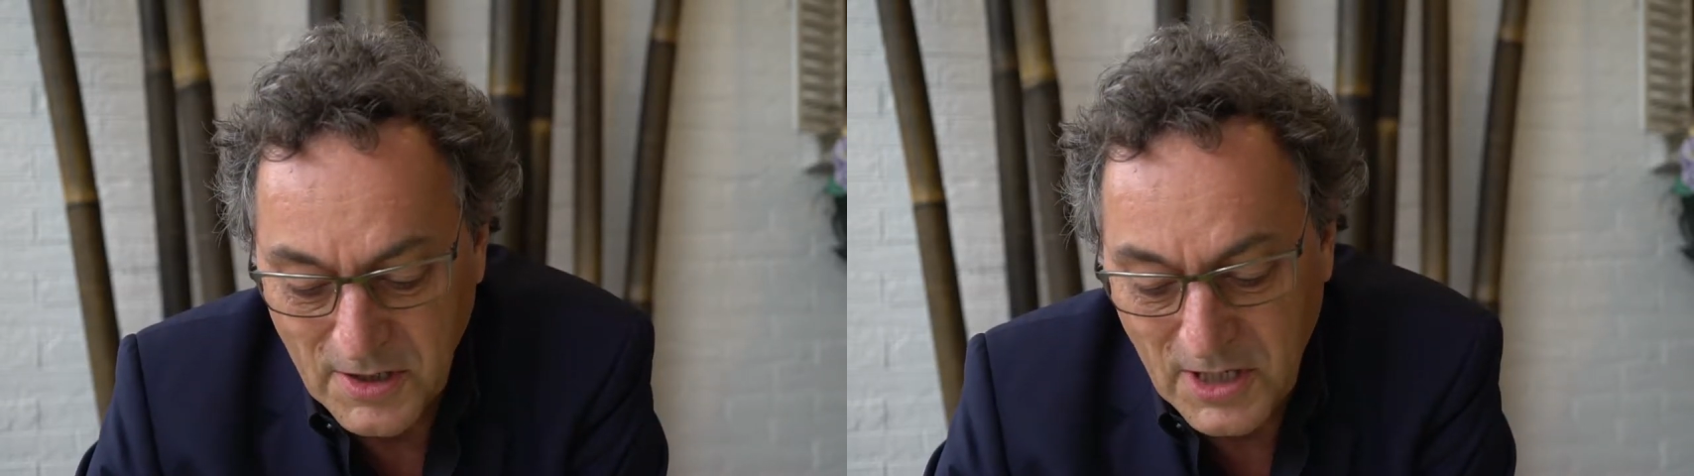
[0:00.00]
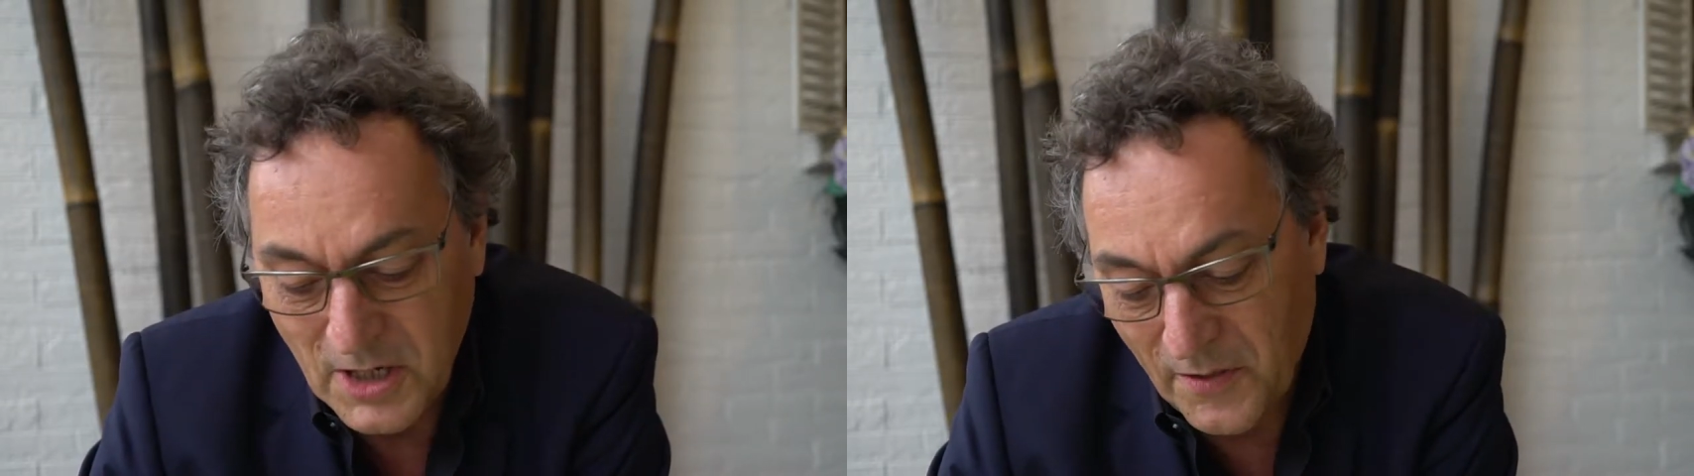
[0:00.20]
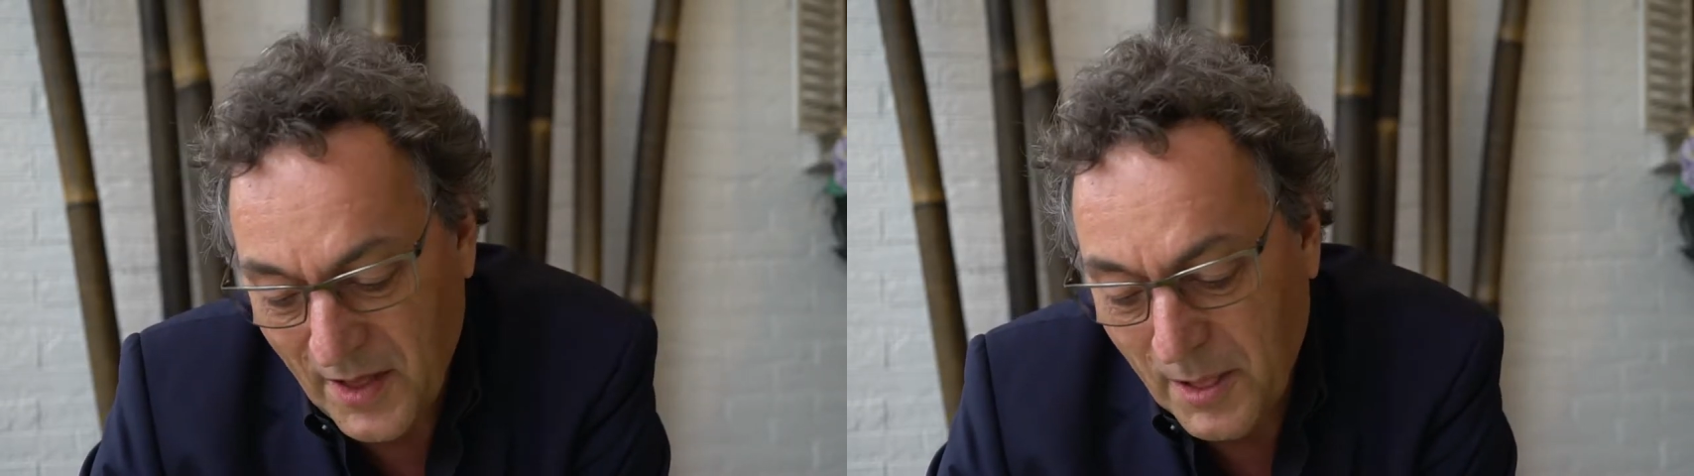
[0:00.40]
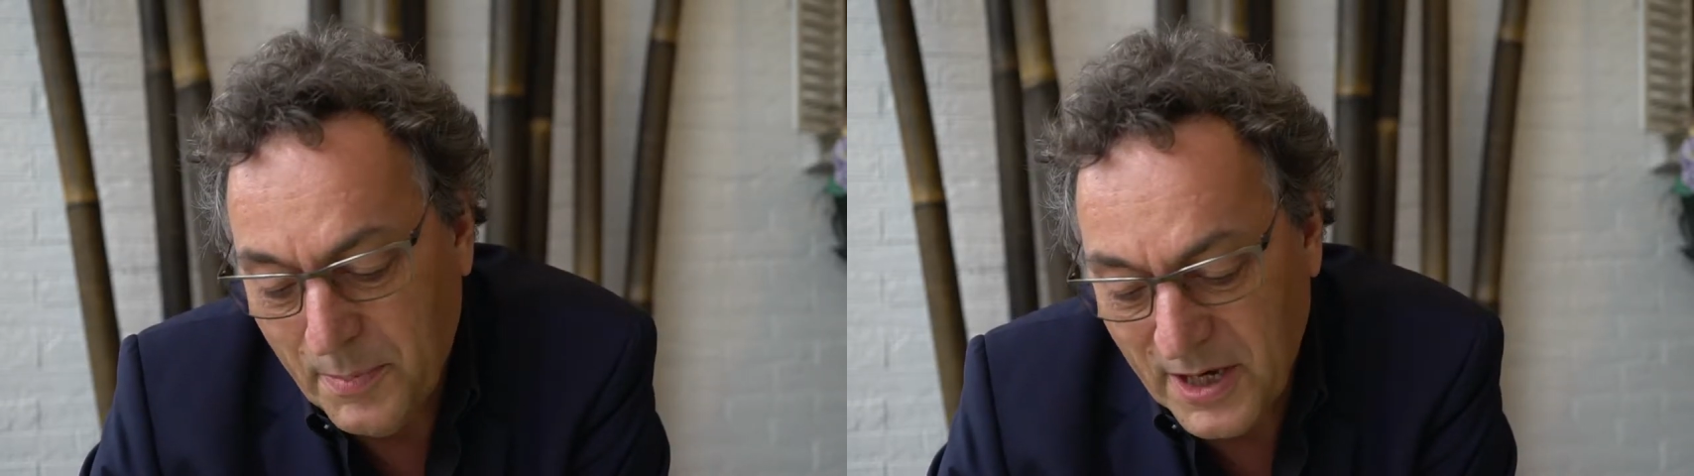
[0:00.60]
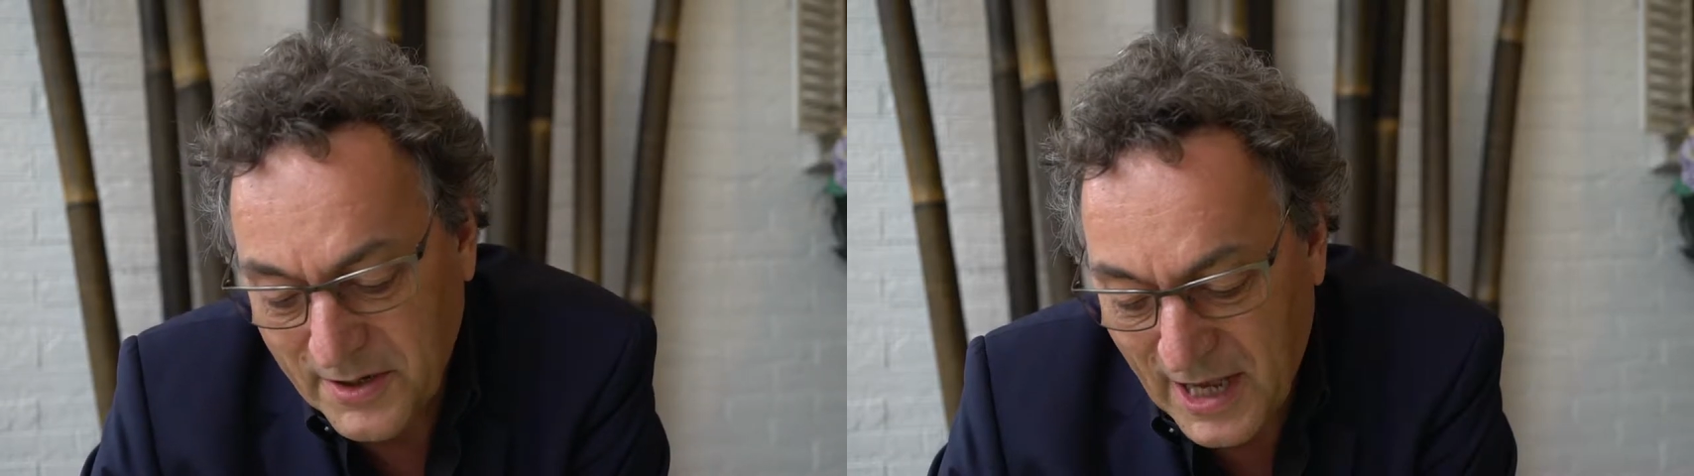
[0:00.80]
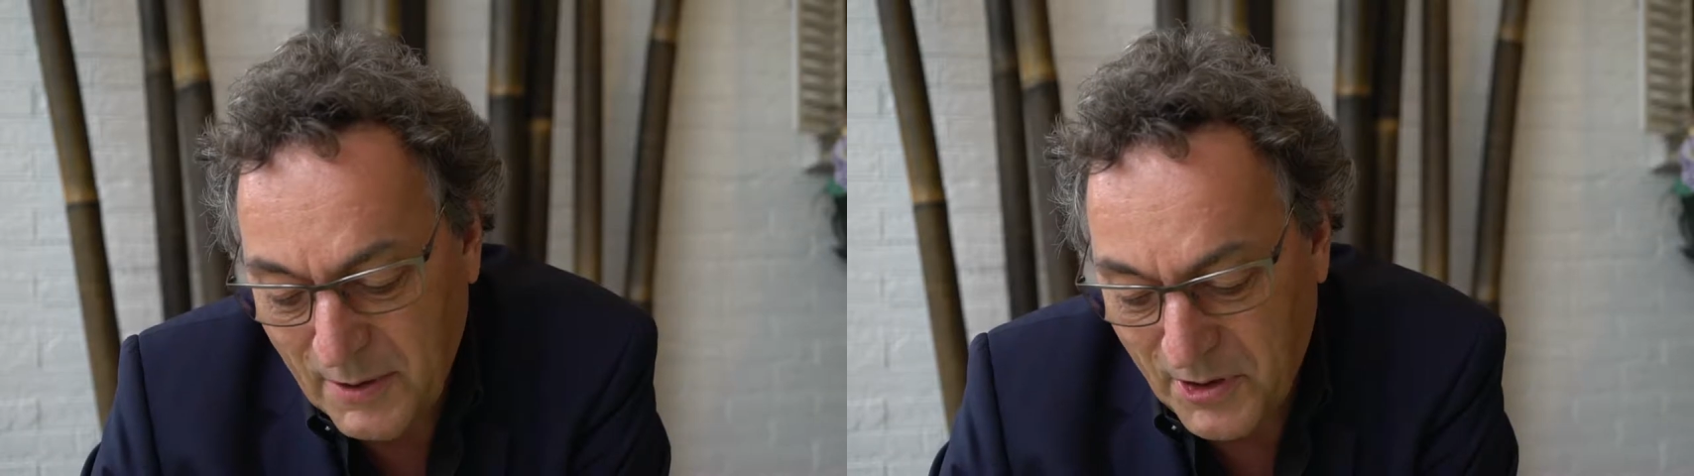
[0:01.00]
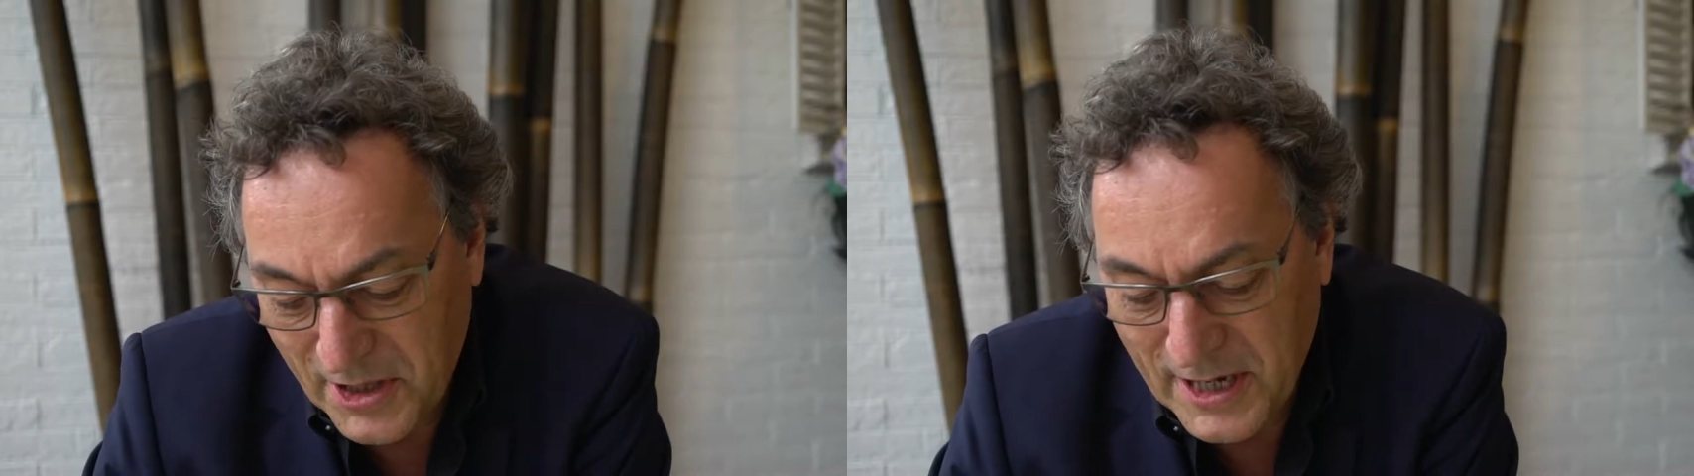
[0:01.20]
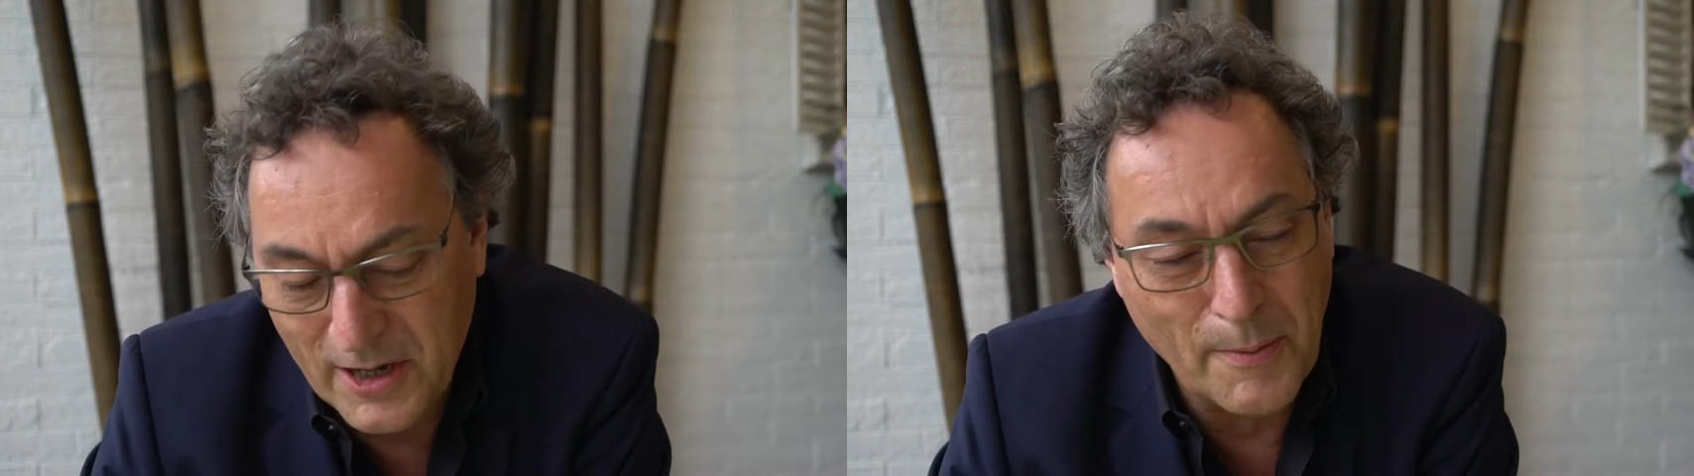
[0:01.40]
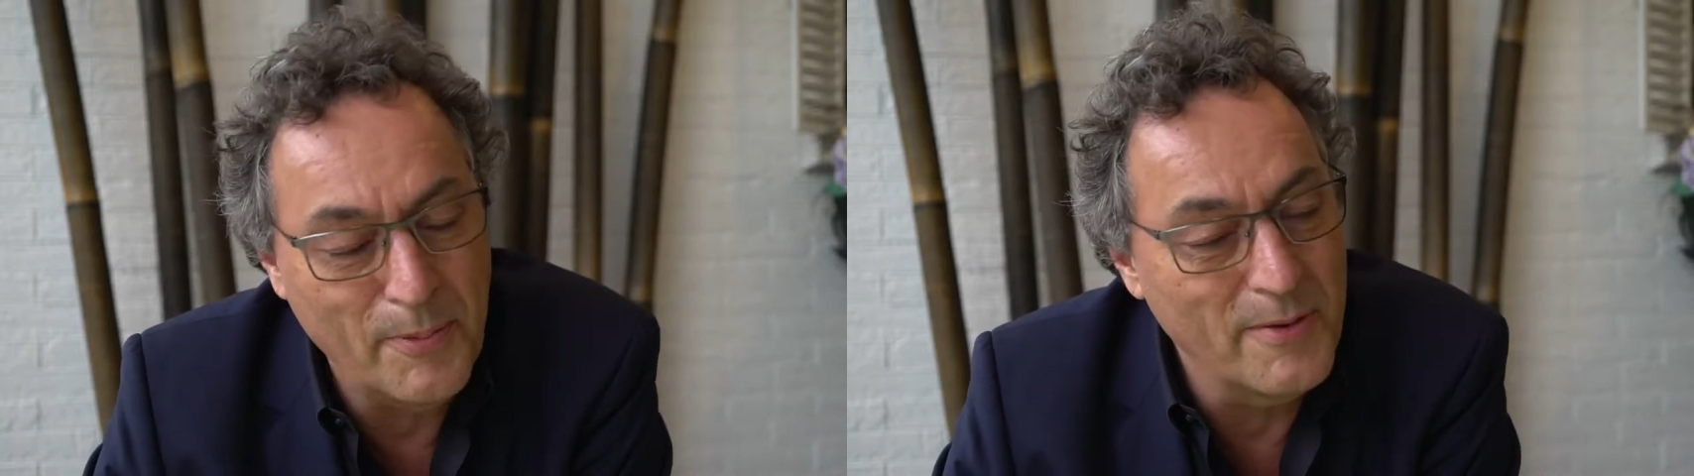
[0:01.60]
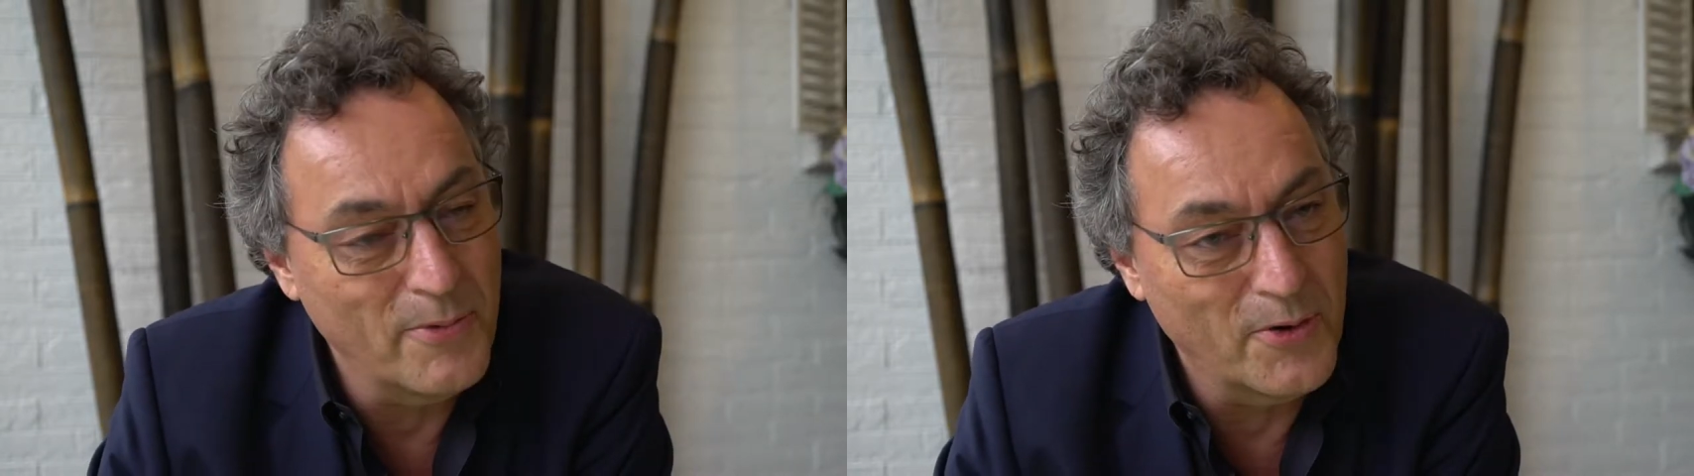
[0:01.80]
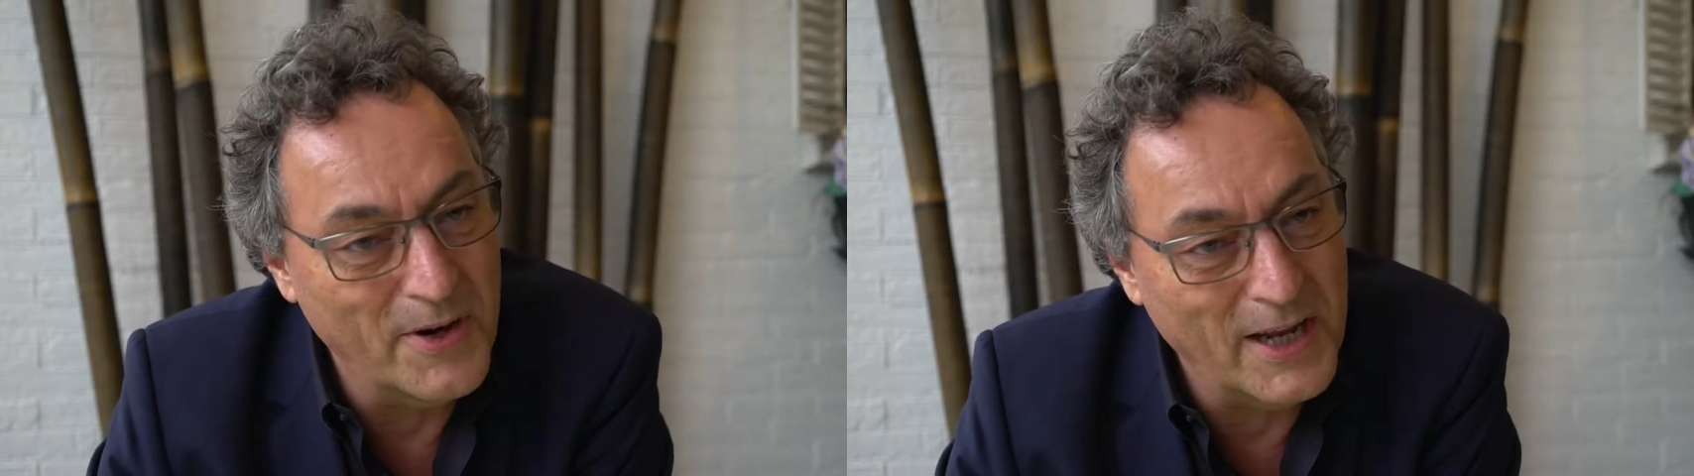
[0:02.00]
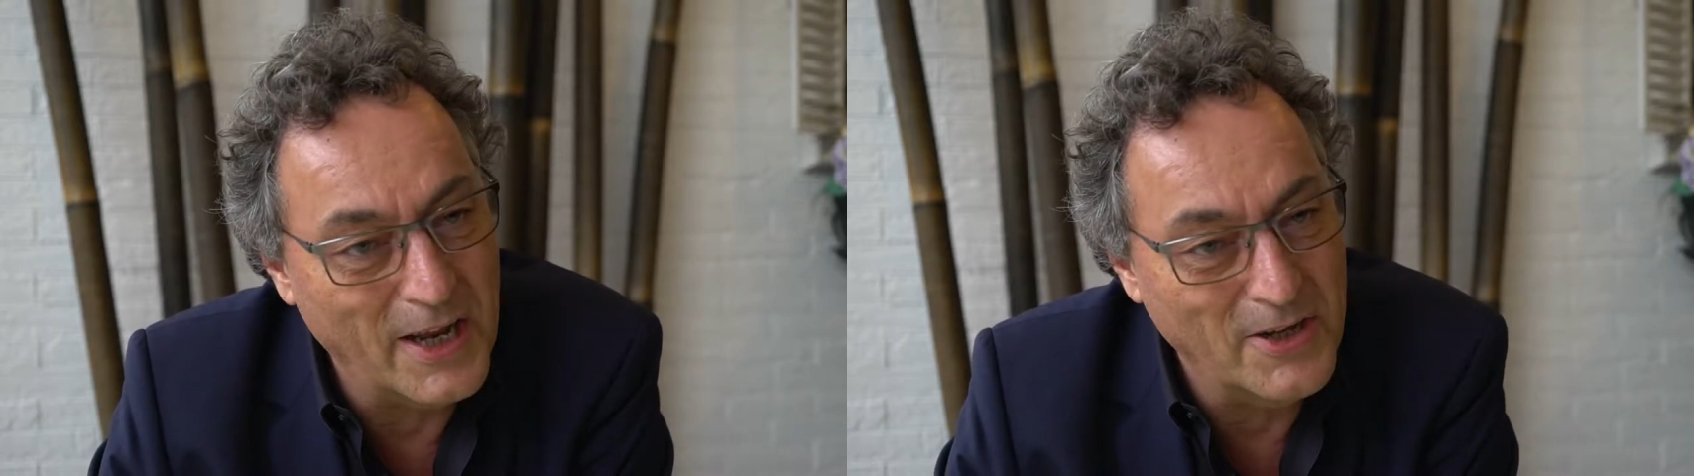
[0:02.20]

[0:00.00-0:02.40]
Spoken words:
you know, there'll be a day where you get up in the morning